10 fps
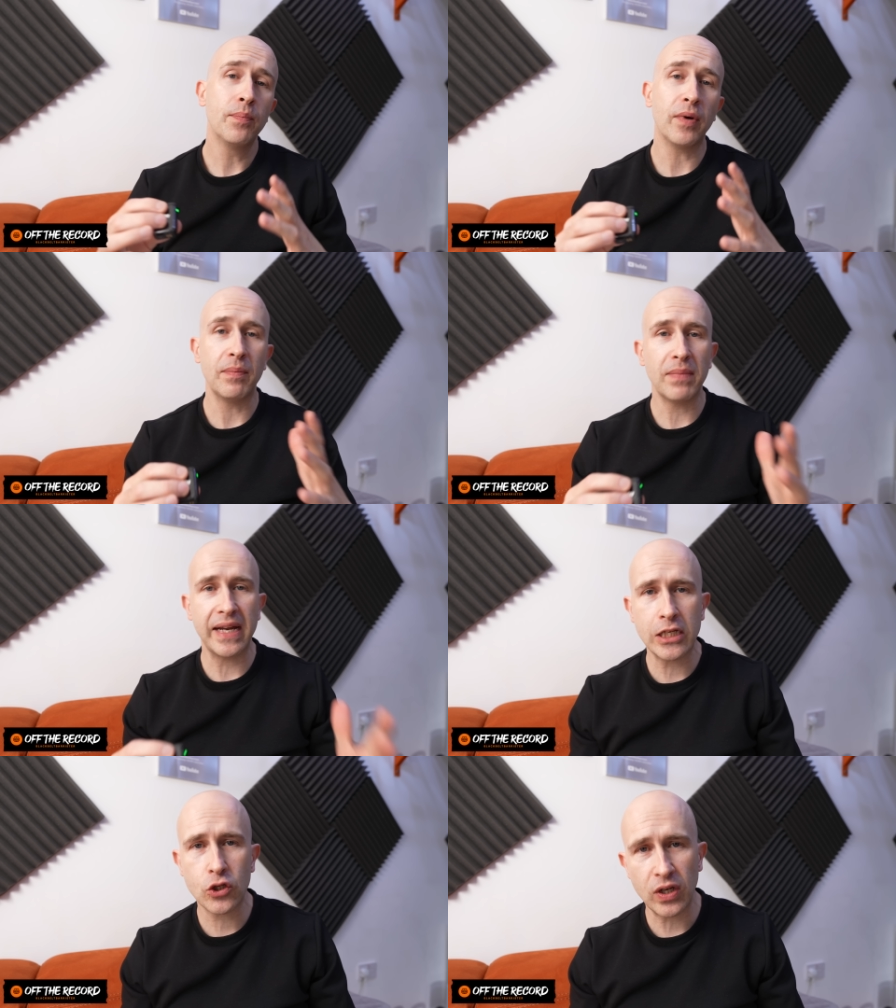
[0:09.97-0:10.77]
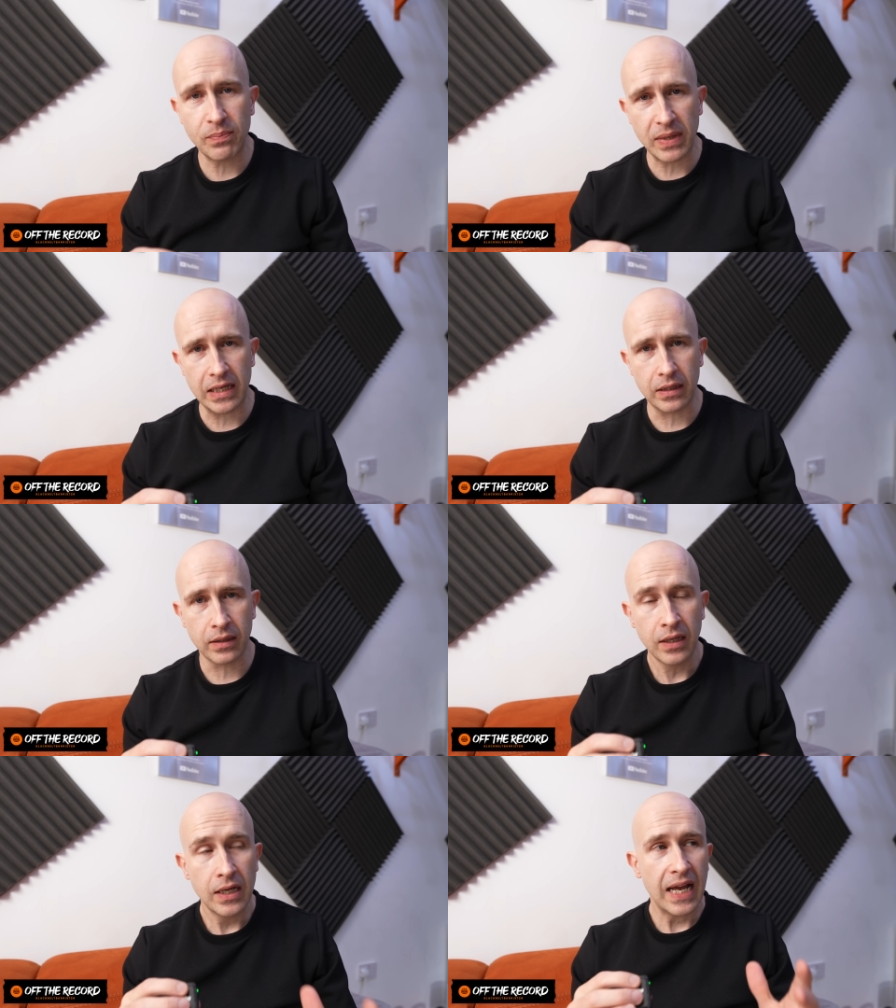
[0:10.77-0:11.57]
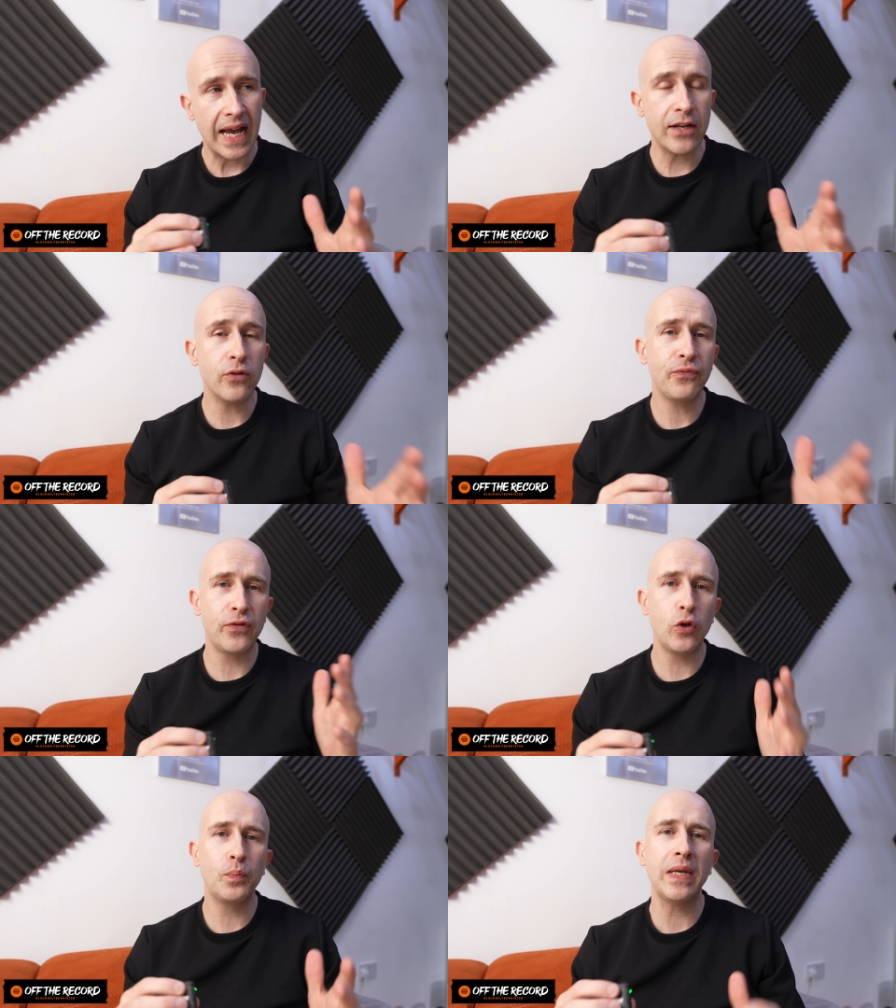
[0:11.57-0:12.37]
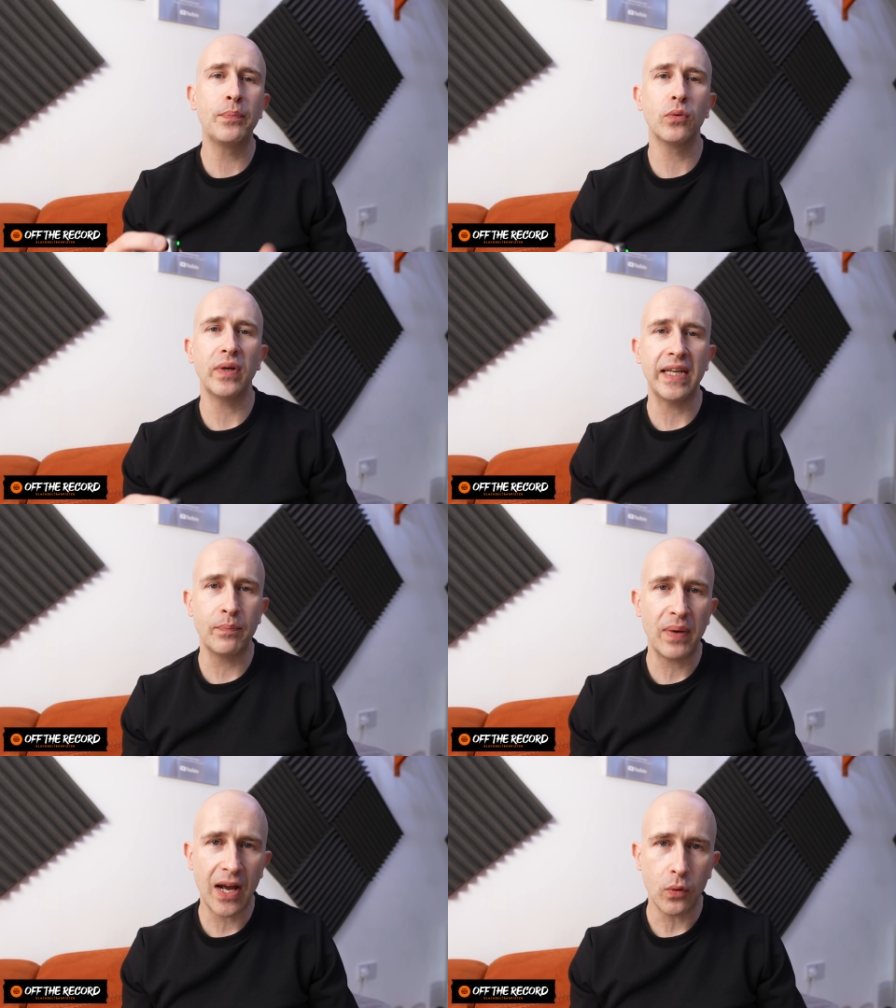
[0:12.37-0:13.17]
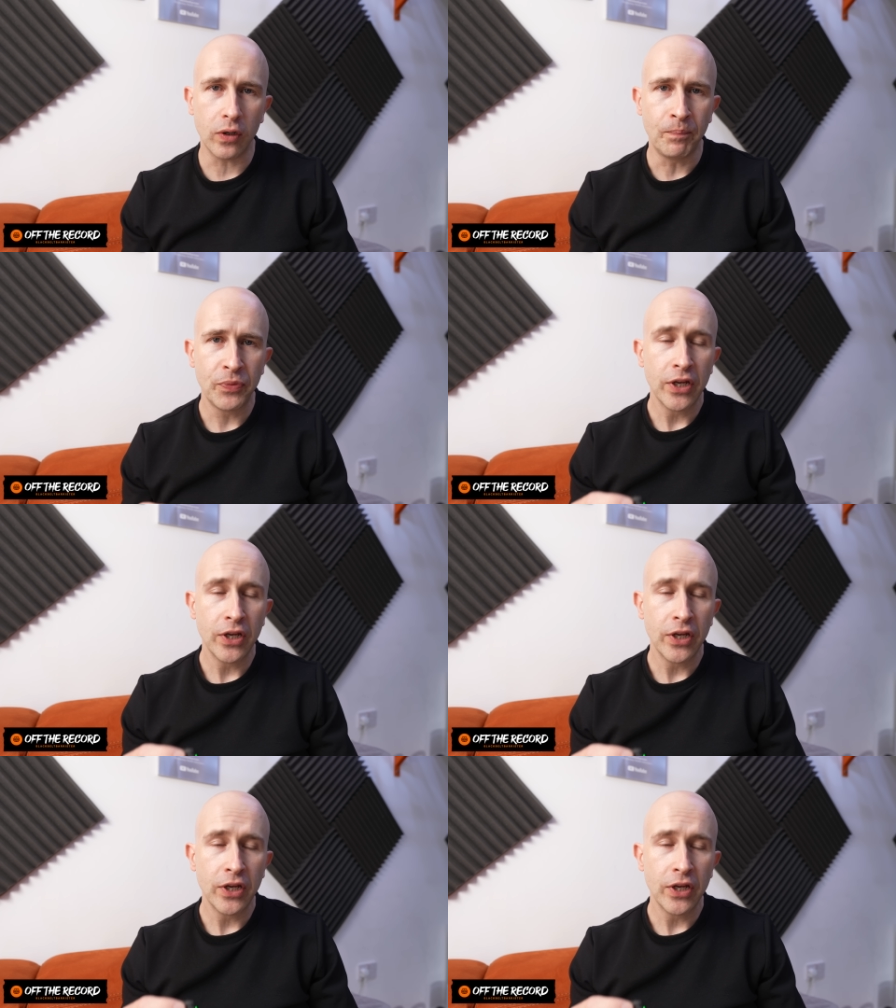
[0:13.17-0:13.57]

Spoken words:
by mainstream media and a few people in power.